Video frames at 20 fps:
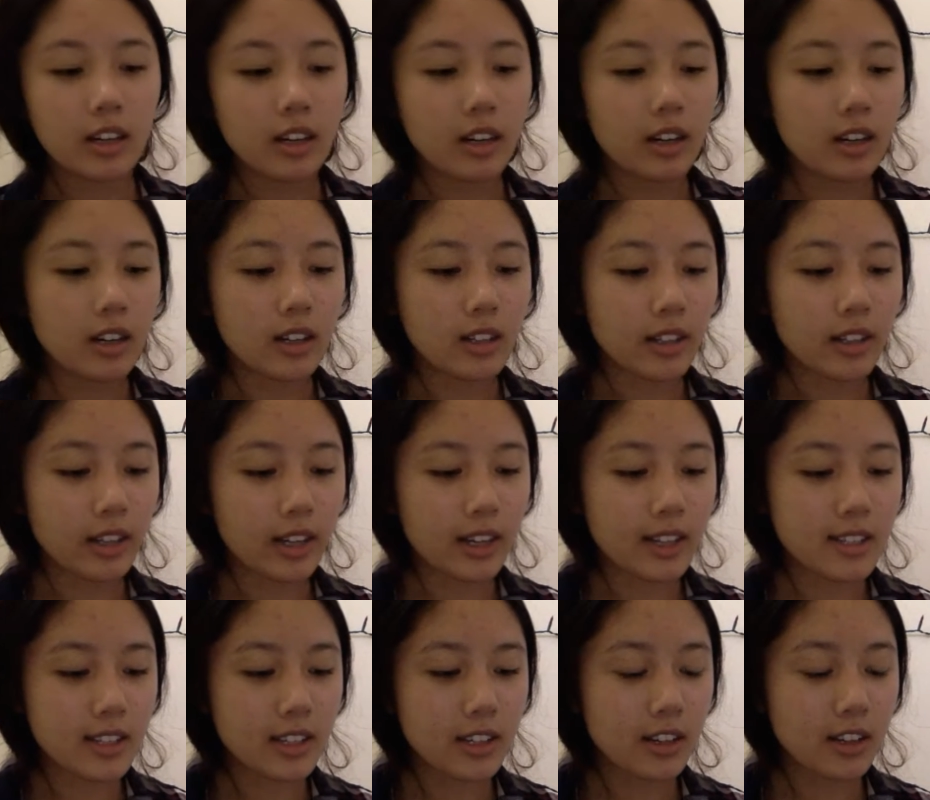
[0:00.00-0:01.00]
Like I
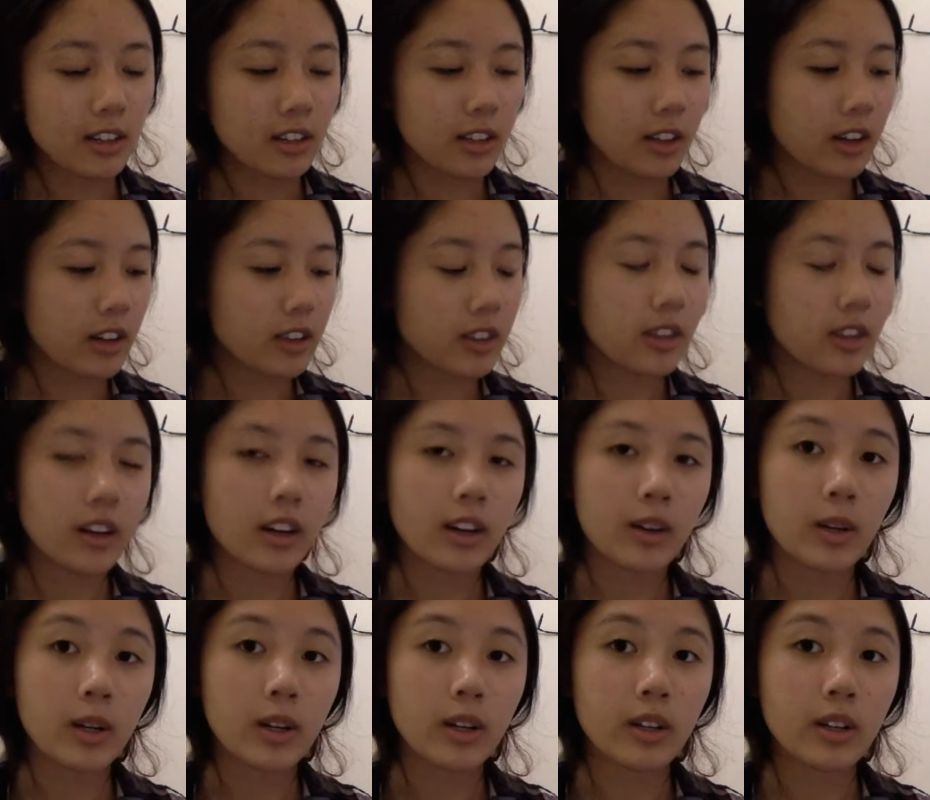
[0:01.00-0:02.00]
said earlier, there
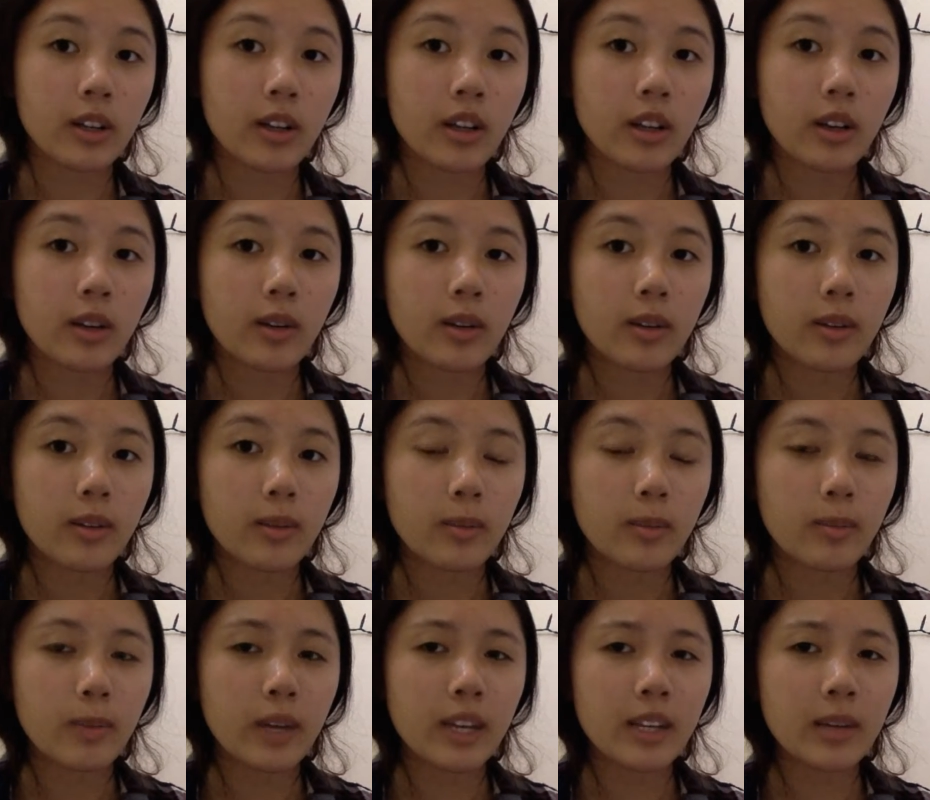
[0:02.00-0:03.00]
are
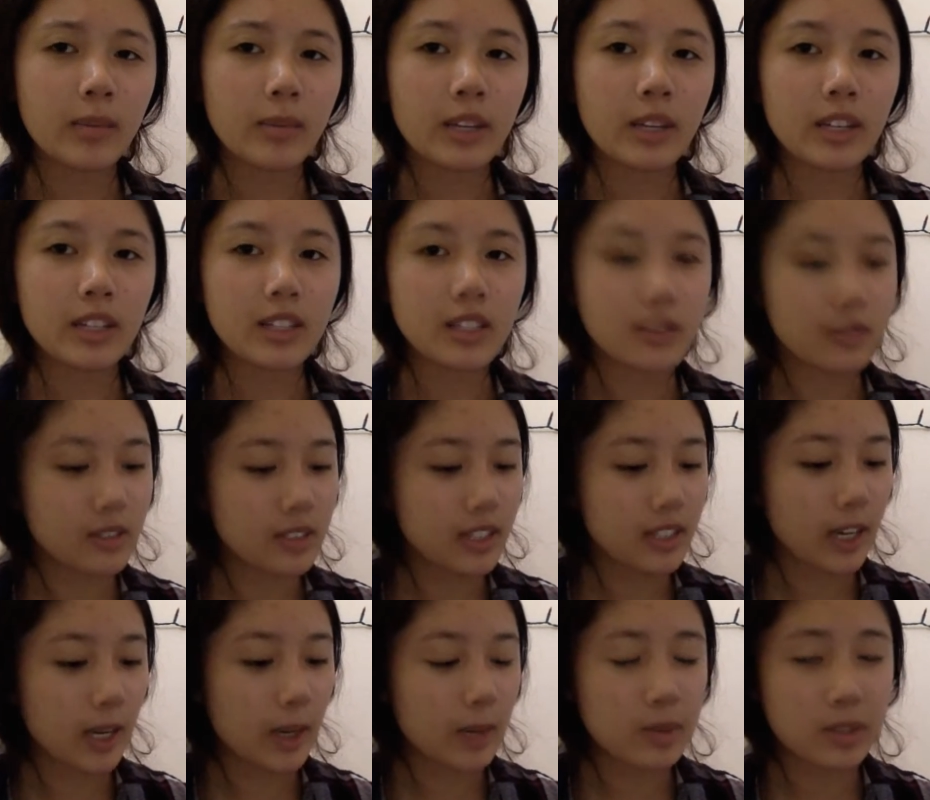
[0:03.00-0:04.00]
many different
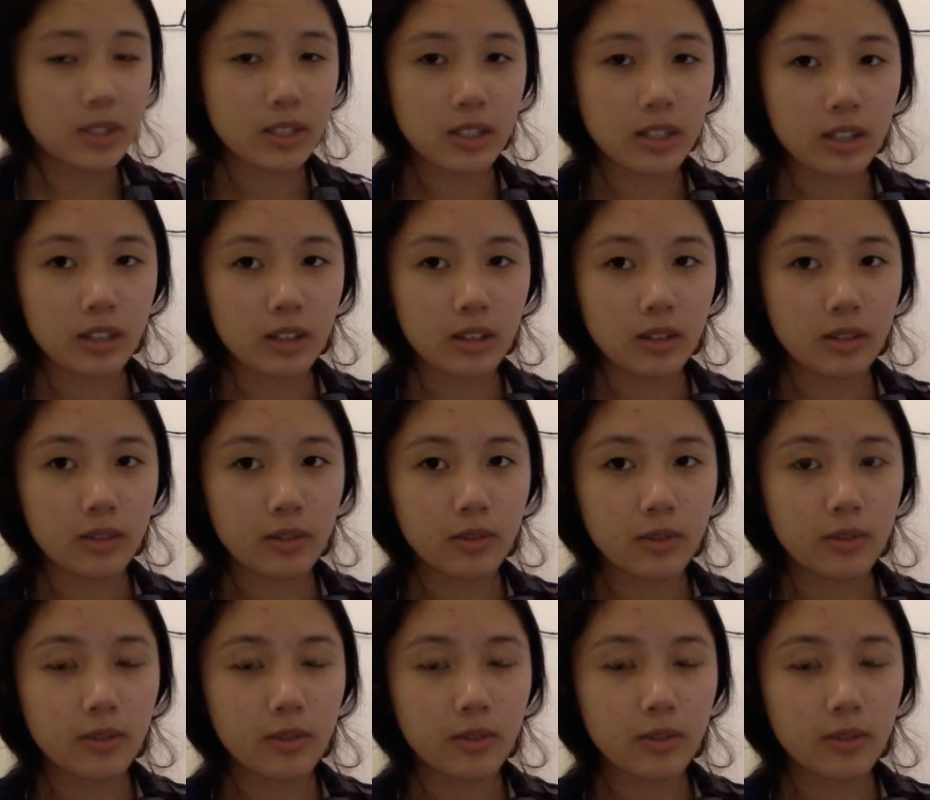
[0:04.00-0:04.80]
types of